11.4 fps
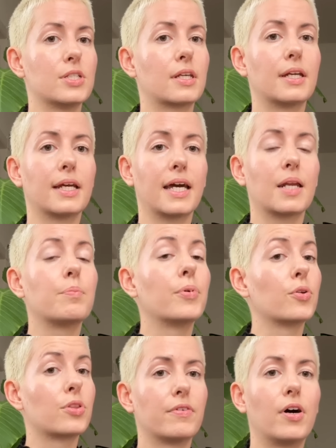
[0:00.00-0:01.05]
gonna get
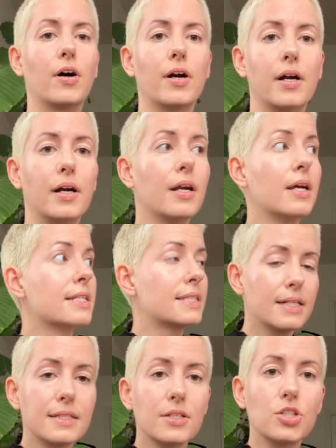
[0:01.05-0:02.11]
both of our
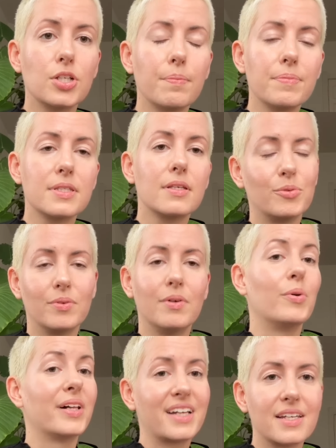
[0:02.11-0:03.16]
citizenships.
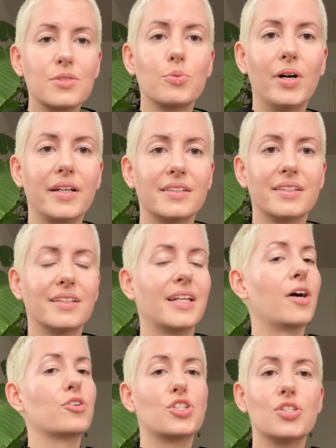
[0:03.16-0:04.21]
Well, guess what?
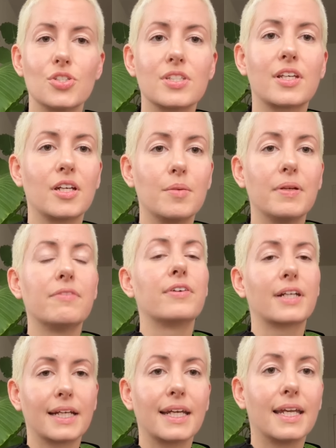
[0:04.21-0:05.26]
Now she's just gonna be
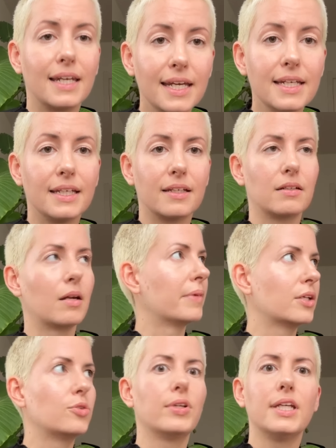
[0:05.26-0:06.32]
freaking Canadian. I'm
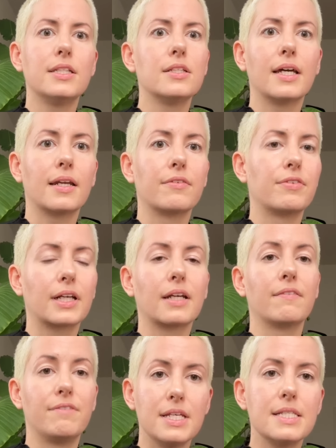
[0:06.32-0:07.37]
like, do I need to get a
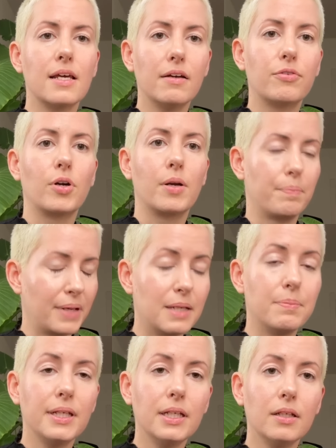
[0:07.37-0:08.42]
freaking visa for a
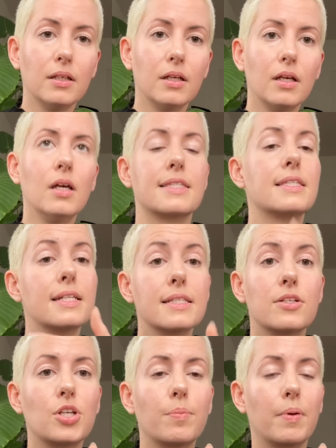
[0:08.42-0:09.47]
baby?
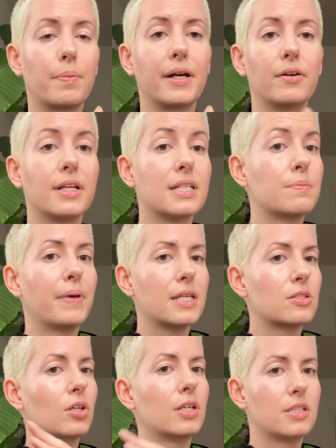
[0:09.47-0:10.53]
Citizenship apparently is
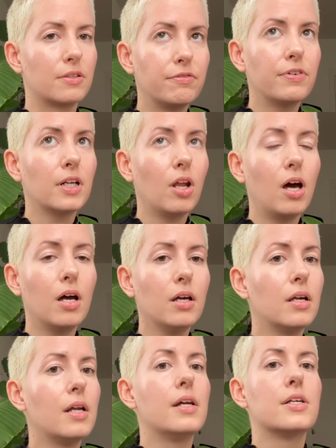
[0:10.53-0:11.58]
based on a different law,
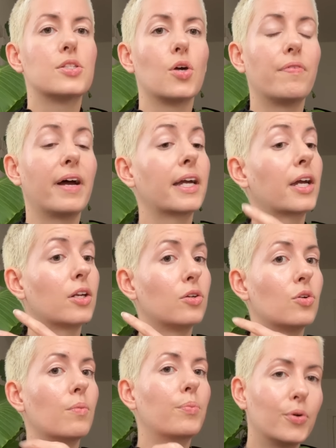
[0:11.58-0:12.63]
so if I
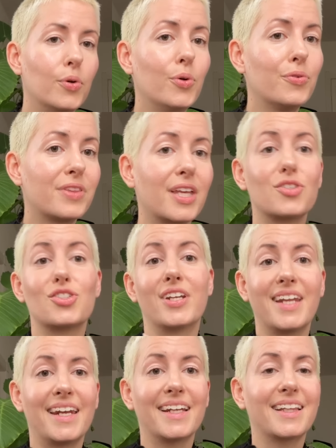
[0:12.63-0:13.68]
can prove that
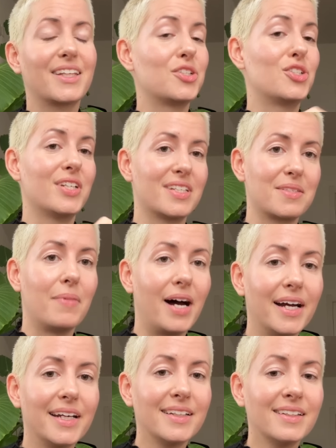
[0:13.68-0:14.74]
genetically she is
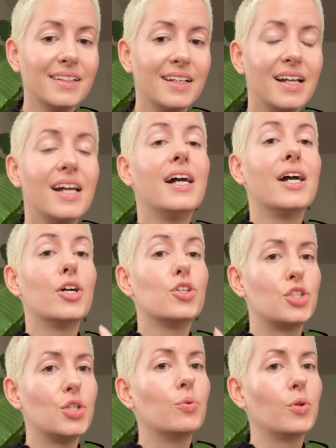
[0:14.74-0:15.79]
mine,
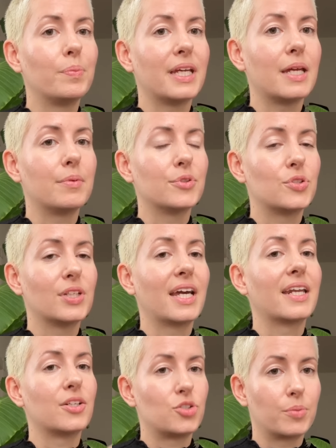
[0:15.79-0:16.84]
she will be able to
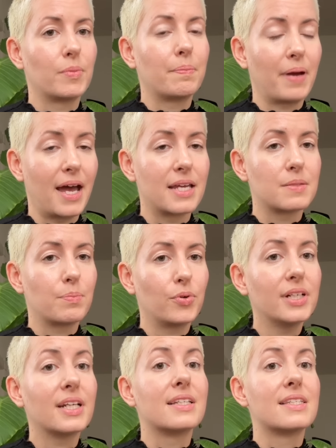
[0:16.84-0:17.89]
get a German
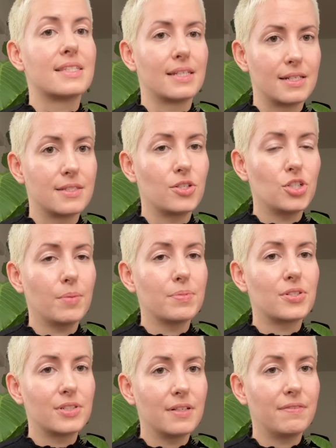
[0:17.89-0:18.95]
passport and citizenship
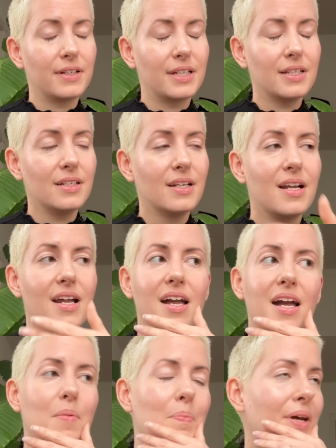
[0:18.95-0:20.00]
certificate.
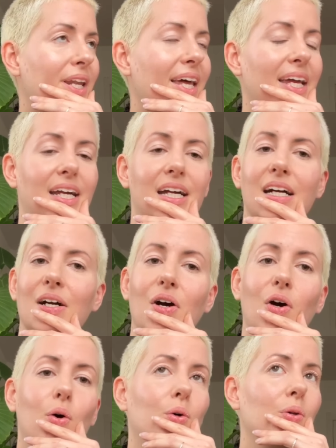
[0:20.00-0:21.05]
But
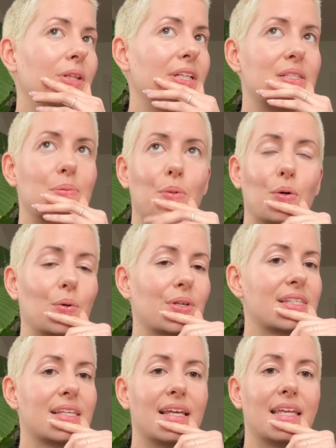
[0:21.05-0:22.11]
holy
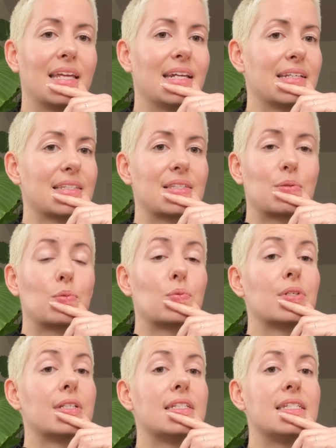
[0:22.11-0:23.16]
smokes, it is
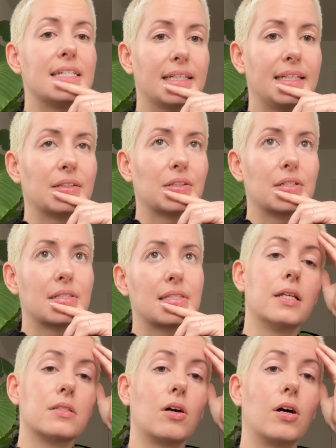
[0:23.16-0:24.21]
ridiculous.
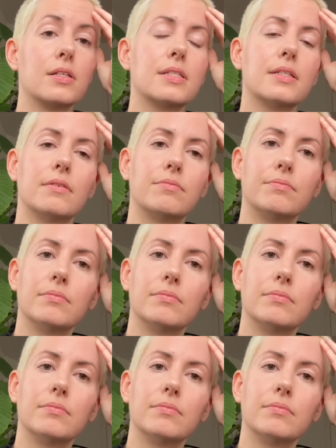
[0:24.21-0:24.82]
It's honestly